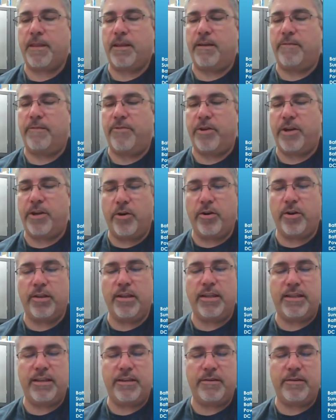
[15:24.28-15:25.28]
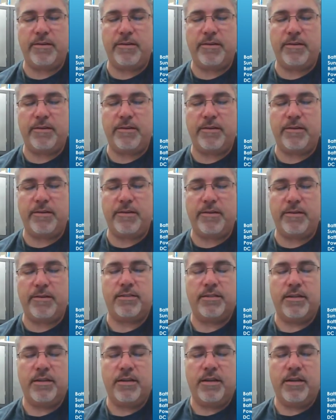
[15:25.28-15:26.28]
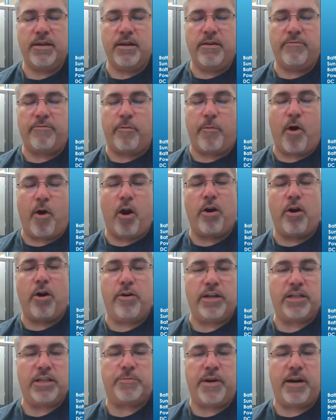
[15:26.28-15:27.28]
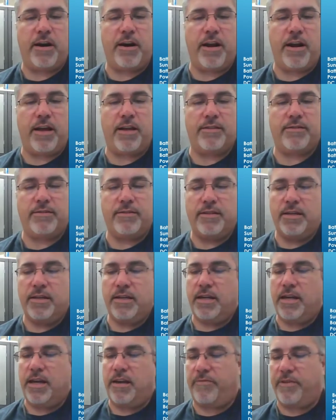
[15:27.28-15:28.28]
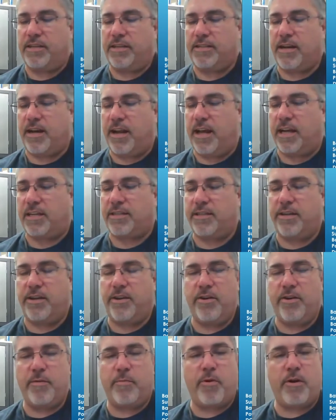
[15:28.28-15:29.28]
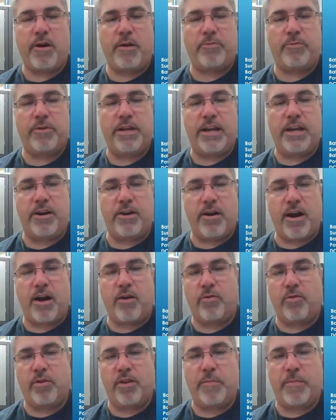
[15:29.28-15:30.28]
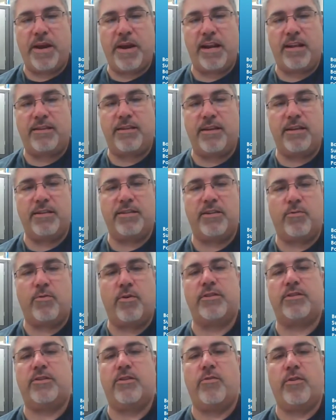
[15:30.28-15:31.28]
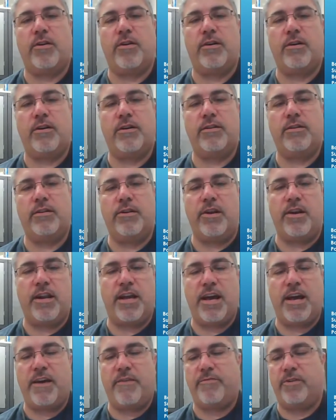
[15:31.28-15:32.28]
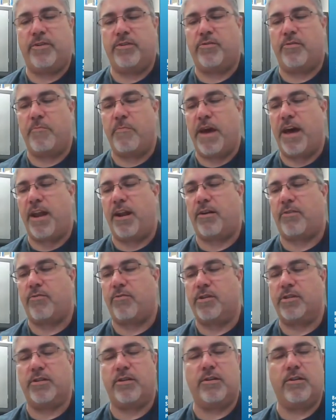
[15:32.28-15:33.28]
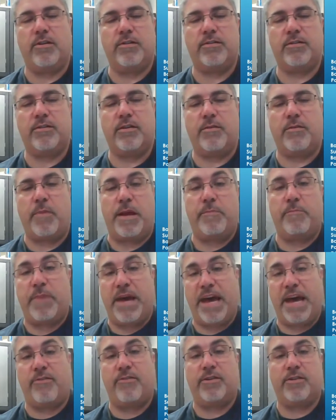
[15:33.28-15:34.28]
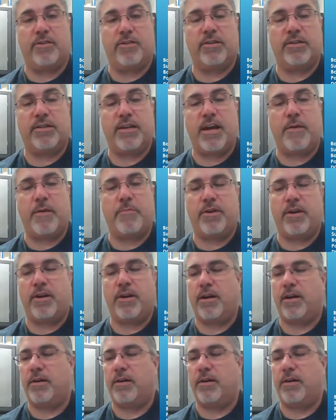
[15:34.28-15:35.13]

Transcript: If you go to lithium batteries, from our own experience, if it's not executed properly and you're not really paying attention to what's going on, you can have dramatic results. I mean, bad results happen.